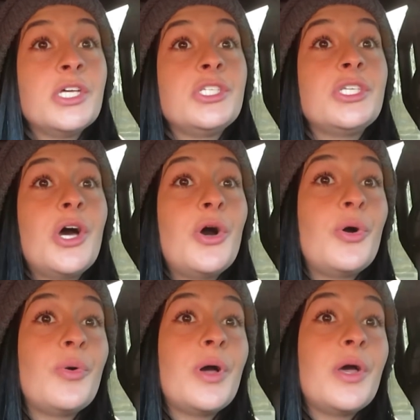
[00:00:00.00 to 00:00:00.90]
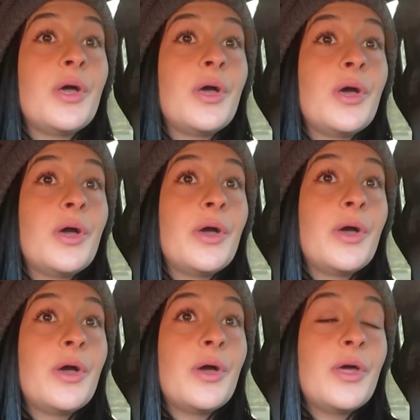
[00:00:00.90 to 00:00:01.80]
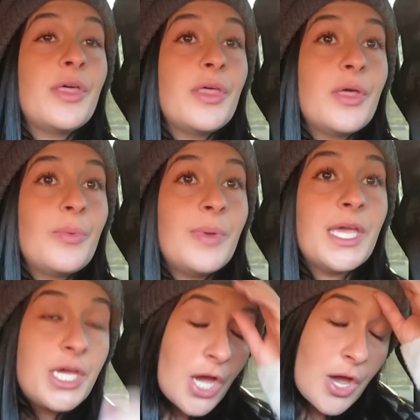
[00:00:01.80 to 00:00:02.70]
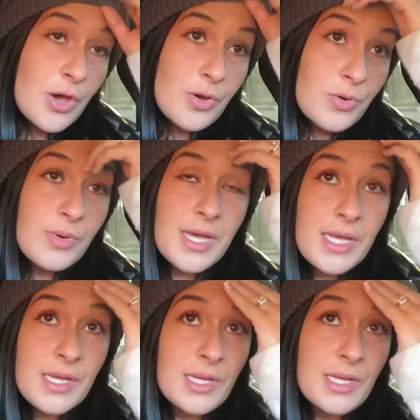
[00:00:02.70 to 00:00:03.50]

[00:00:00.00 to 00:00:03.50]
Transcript: So we go